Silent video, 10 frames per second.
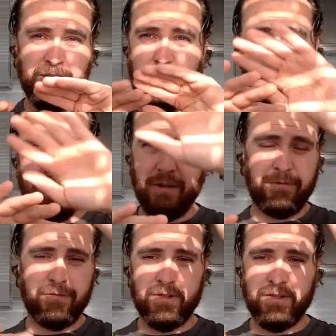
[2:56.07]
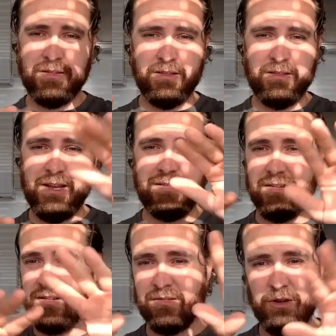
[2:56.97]
no point of
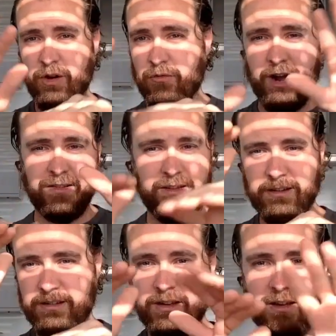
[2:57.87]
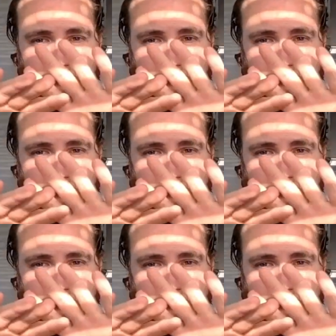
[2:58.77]
distance on the horizon.